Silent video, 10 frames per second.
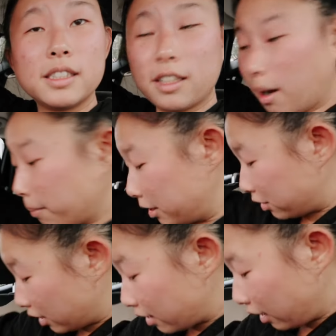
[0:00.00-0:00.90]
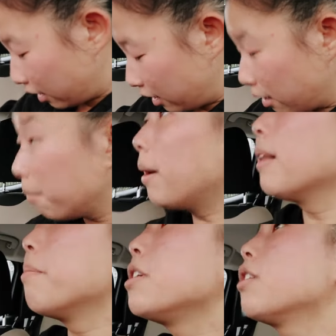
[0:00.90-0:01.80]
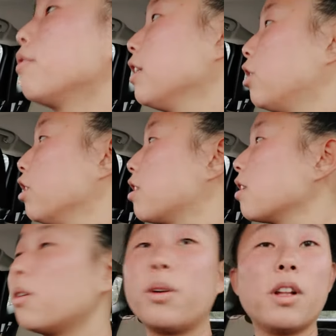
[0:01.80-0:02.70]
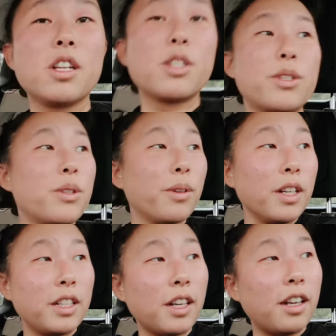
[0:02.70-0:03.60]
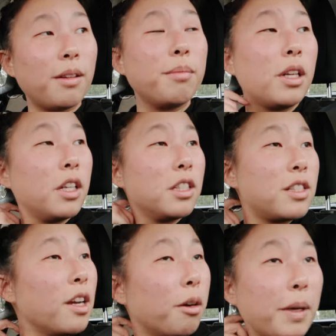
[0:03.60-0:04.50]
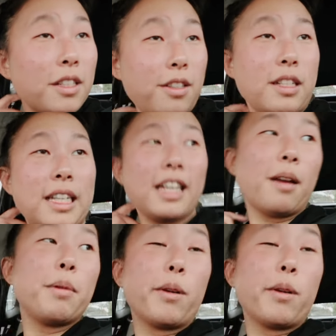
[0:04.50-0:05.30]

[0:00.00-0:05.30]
got my drink, but let me just finish this little story time. So basically, I've been